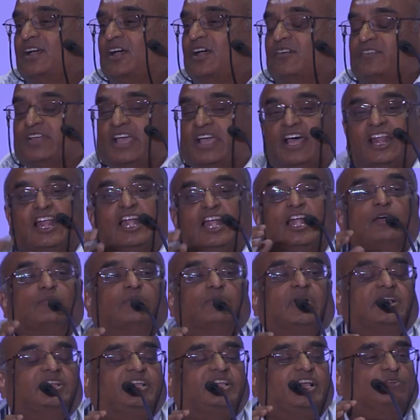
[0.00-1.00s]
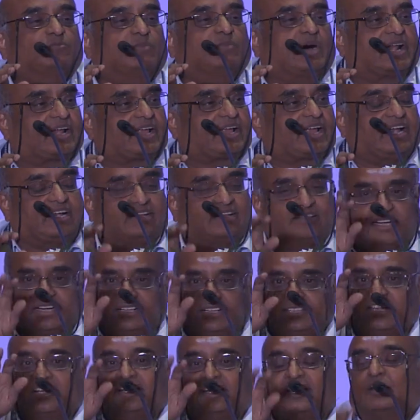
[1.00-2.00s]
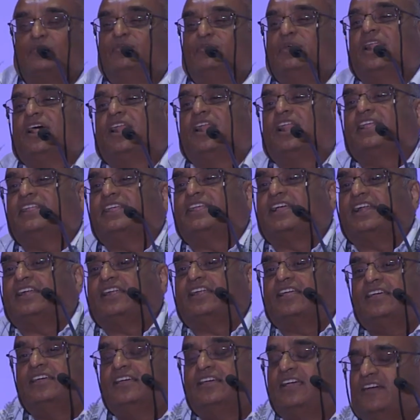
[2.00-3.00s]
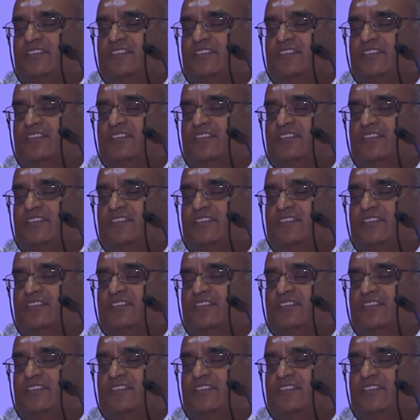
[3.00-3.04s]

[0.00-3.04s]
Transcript: We are an emerging market. That is a terminological.